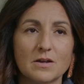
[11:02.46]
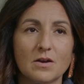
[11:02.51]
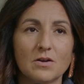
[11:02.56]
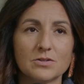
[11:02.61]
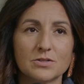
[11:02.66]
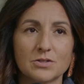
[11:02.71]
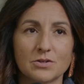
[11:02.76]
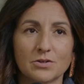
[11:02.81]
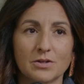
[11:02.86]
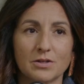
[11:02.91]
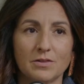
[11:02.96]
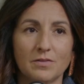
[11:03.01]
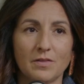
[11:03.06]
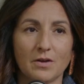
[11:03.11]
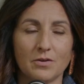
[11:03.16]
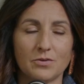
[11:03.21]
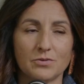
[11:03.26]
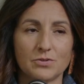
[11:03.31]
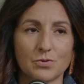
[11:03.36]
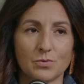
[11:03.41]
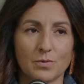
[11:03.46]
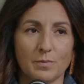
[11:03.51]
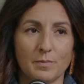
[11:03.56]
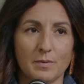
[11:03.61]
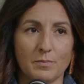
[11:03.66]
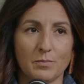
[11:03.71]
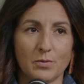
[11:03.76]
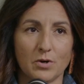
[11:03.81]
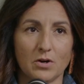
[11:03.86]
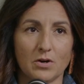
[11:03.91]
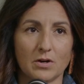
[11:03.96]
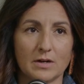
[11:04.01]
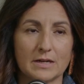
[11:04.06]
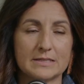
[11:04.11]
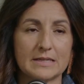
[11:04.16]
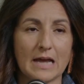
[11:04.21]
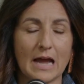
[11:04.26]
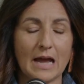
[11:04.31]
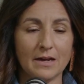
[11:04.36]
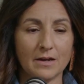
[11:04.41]
also good though to remember
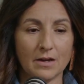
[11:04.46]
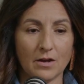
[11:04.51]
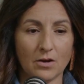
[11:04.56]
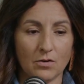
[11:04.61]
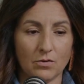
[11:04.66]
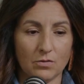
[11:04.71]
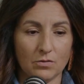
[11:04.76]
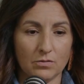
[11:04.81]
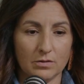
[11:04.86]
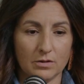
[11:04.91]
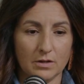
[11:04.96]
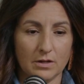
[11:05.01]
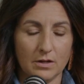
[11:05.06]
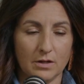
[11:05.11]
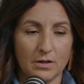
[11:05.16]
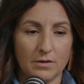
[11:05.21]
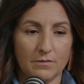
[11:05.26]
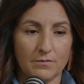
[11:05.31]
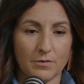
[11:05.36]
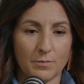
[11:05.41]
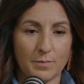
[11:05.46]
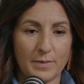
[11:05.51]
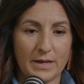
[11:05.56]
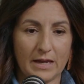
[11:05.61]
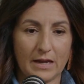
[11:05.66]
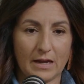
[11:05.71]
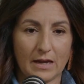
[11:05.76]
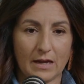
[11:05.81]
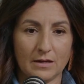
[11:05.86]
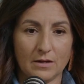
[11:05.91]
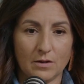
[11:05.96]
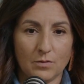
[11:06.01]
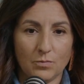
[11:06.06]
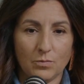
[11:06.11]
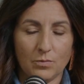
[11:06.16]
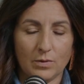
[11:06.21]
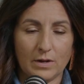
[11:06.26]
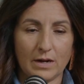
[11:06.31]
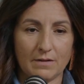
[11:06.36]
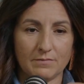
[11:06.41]
because i know for me, I know
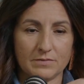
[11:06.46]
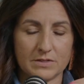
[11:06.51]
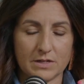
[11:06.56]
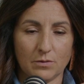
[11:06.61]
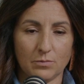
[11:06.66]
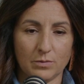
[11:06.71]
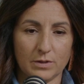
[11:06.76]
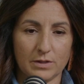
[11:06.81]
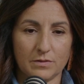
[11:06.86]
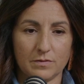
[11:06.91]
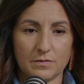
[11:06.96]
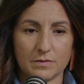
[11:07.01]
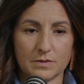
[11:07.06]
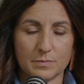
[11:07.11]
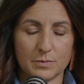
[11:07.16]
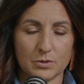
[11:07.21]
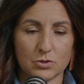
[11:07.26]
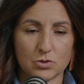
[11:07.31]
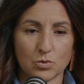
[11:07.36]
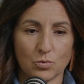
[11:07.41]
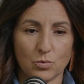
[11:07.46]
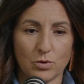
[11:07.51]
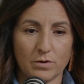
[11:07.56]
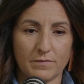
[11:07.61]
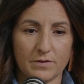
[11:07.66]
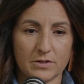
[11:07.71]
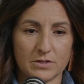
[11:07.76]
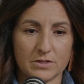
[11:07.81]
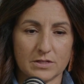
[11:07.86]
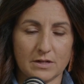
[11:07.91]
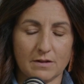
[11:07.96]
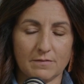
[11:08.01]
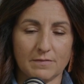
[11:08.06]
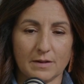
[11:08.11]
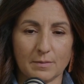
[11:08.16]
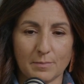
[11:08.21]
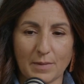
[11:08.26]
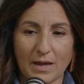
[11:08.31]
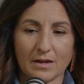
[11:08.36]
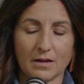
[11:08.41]
when I've dealt with spiritual warfare stuff,
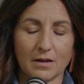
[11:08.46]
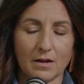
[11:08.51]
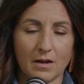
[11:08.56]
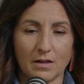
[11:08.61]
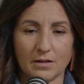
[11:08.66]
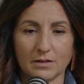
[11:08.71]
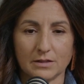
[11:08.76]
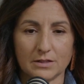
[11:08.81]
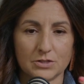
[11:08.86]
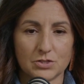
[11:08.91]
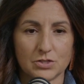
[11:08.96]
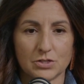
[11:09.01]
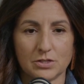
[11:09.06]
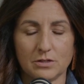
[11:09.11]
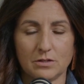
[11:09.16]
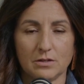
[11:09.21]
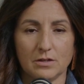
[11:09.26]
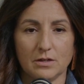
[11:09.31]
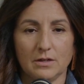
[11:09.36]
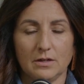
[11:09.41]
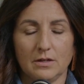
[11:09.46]
like back in college, and